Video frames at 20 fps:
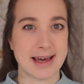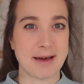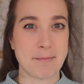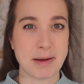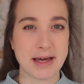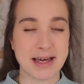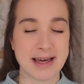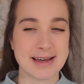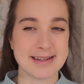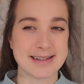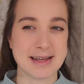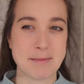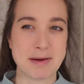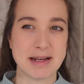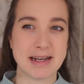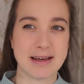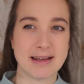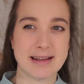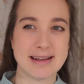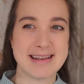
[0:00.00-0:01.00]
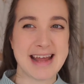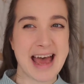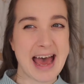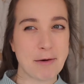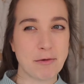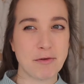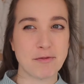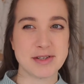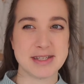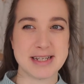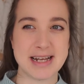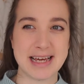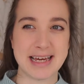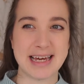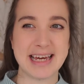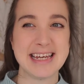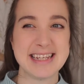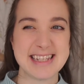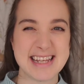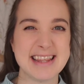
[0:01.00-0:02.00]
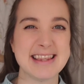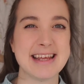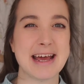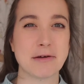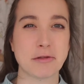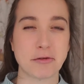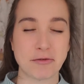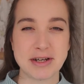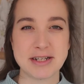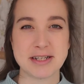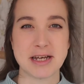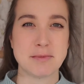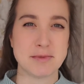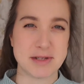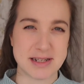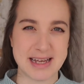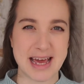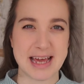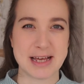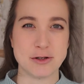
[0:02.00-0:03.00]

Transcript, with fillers: Because, I mean, now obviously he's in there three times a day,